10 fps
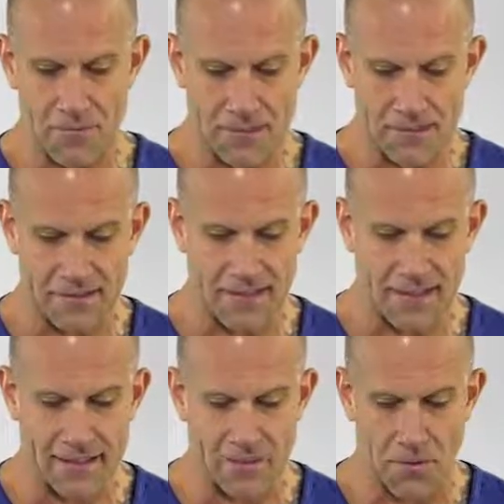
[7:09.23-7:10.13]
which is
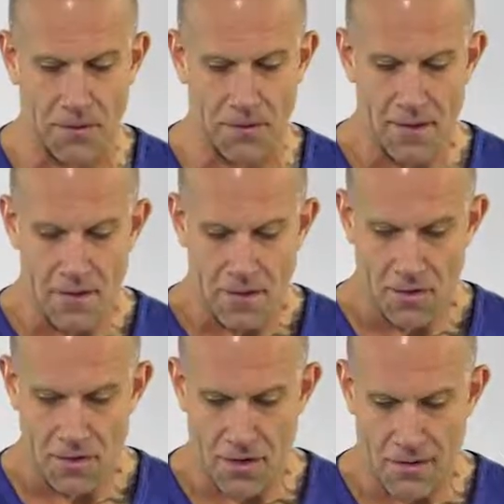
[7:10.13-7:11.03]
this or,
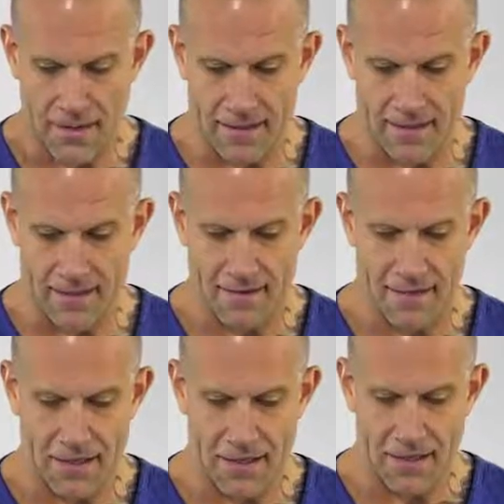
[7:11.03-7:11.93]
or knowing that,
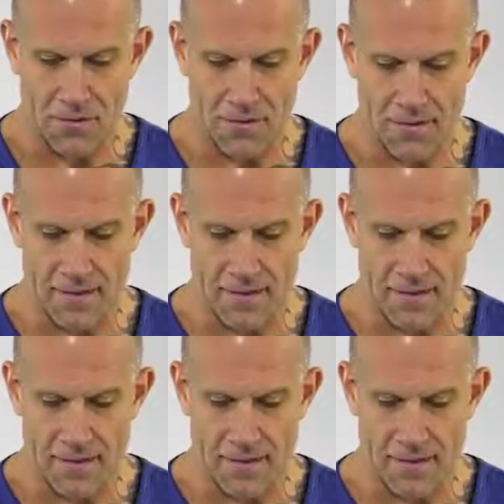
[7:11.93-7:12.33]
you know,